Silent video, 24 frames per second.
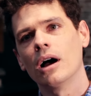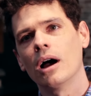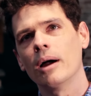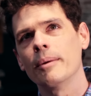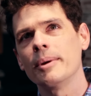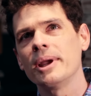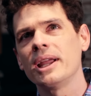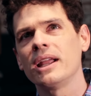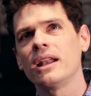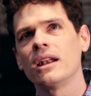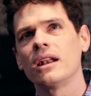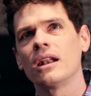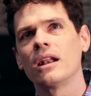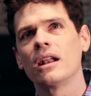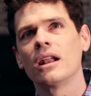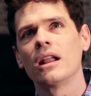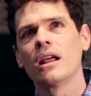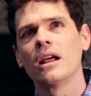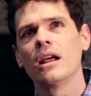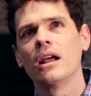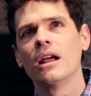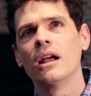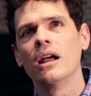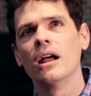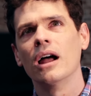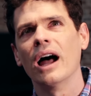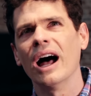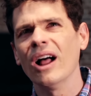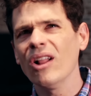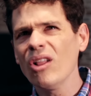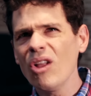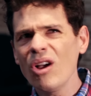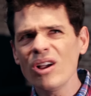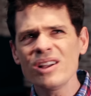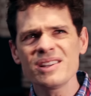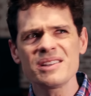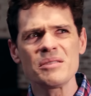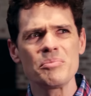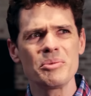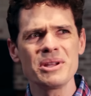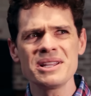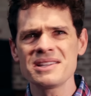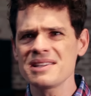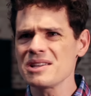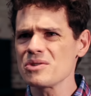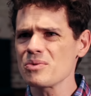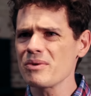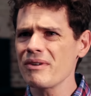I mean, how long has it been
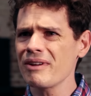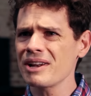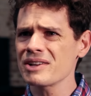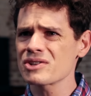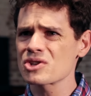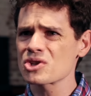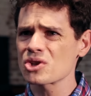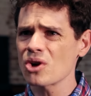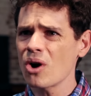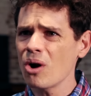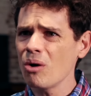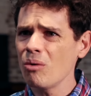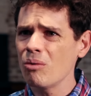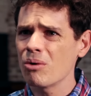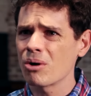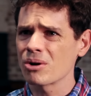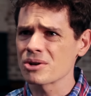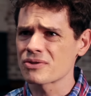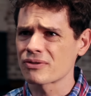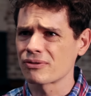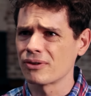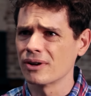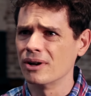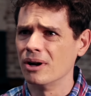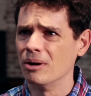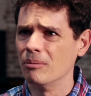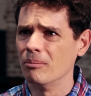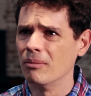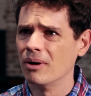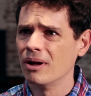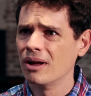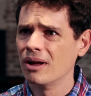since we had a Star Wars film?